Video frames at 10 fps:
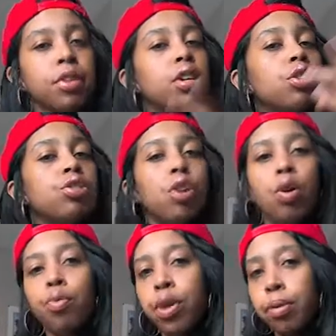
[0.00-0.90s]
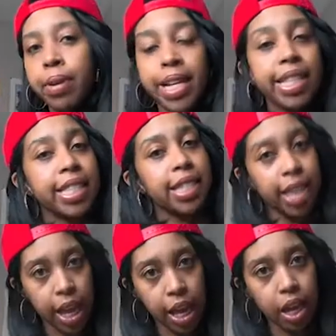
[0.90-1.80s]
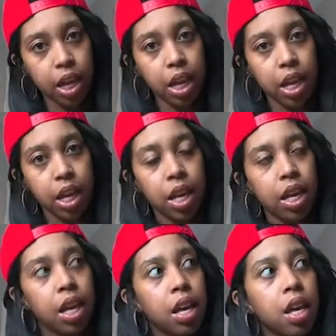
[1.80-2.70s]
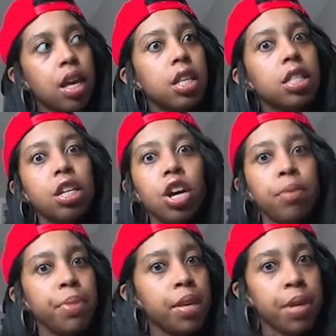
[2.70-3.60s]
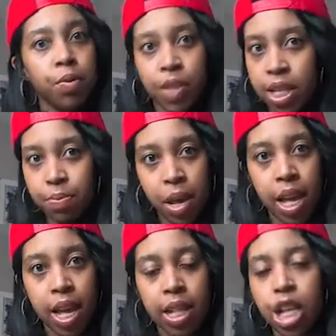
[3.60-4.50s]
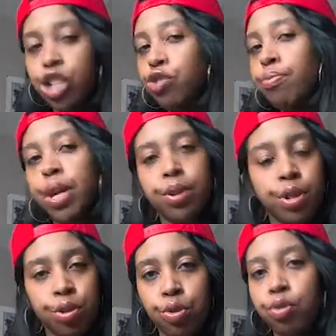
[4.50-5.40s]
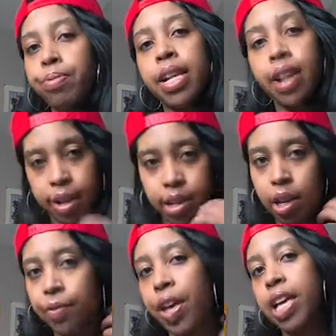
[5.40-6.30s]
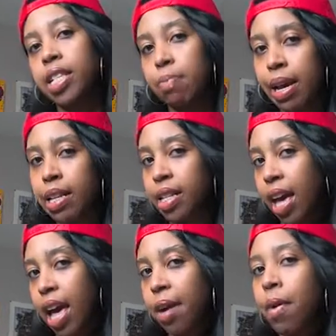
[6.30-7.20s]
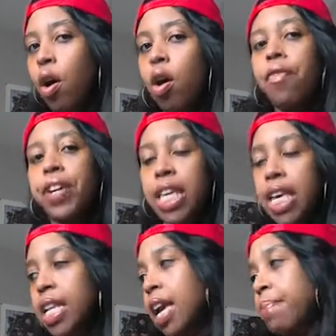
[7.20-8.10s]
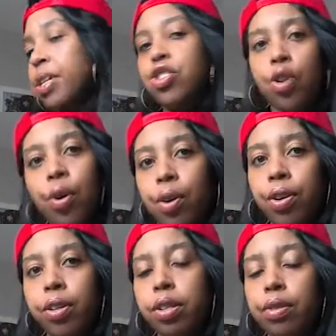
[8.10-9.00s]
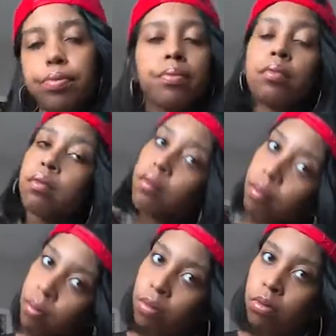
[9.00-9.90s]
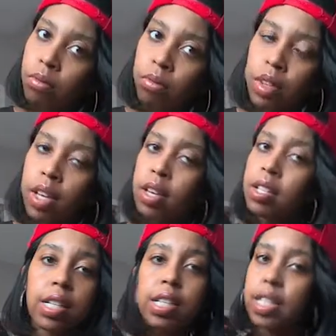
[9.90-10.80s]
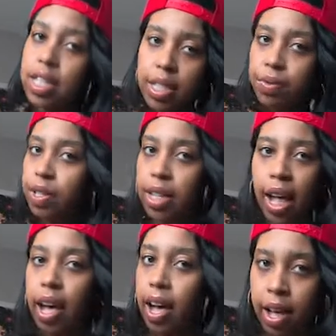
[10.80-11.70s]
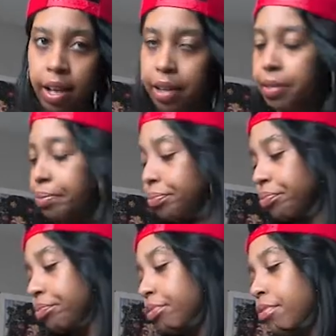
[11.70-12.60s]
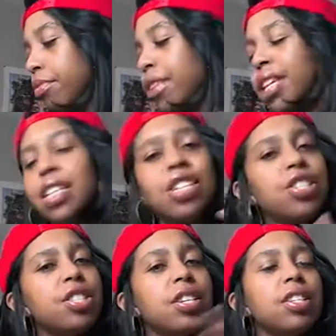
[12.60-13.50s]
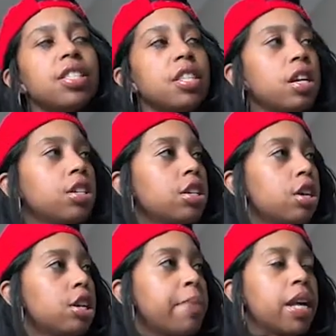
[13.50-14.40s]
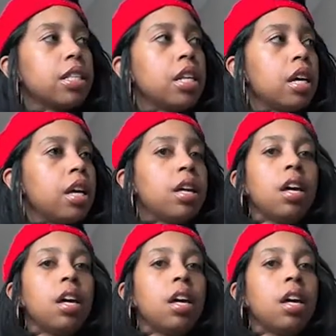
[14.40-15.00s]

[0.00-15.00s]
no real place to stay, to come meet me with this man that you barely know, who been locked up for X amount of time off a kidnapping charge. So the sister was like, Then she starts talking about the